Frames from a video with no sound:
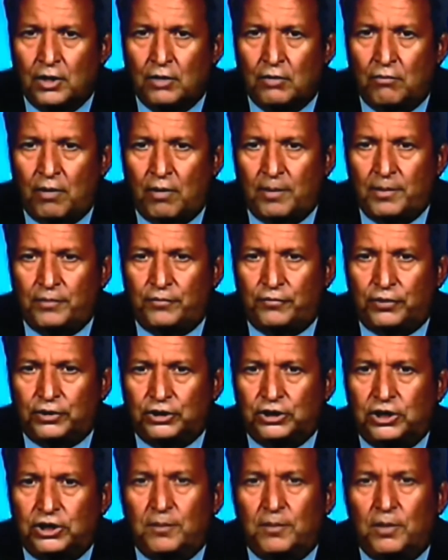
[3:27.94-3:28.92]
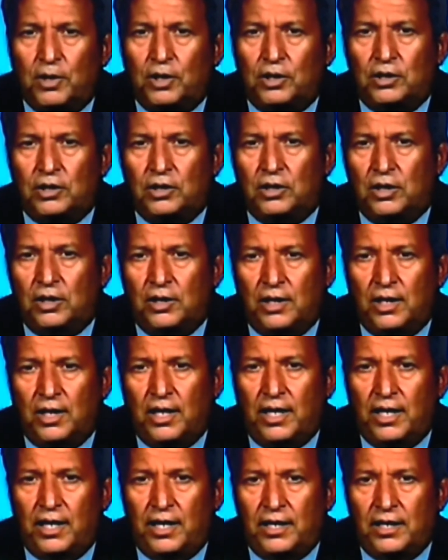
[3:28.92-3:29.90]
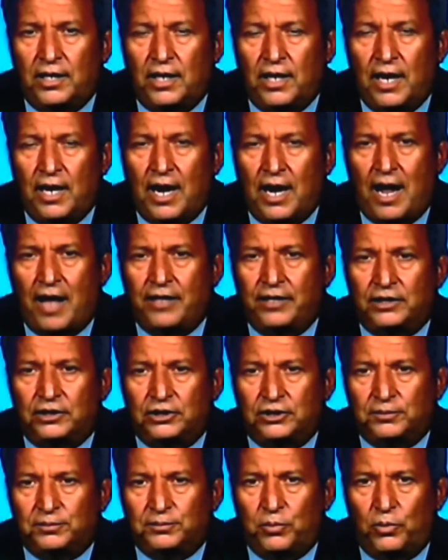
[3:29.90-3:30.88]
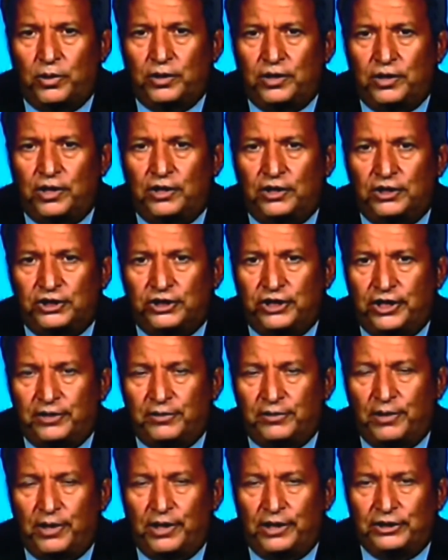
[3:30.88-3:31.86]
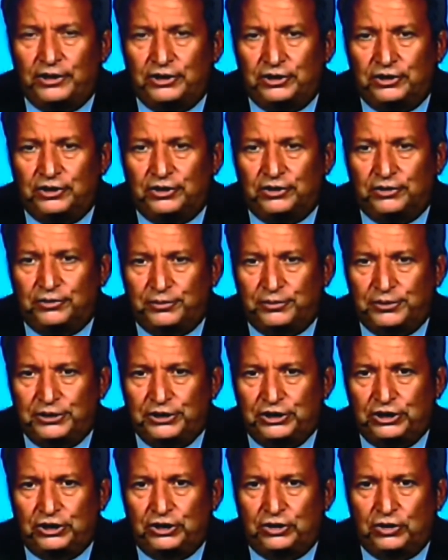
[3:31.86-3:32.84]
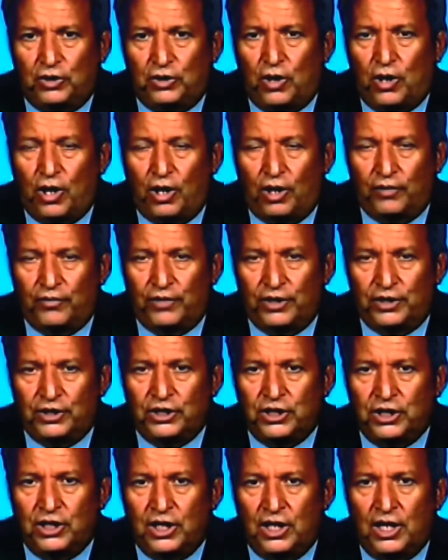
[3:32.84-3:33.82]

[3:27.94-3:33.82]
Well, let me first say, Martin, that I think it's important to understand the relation to Greece to all of this.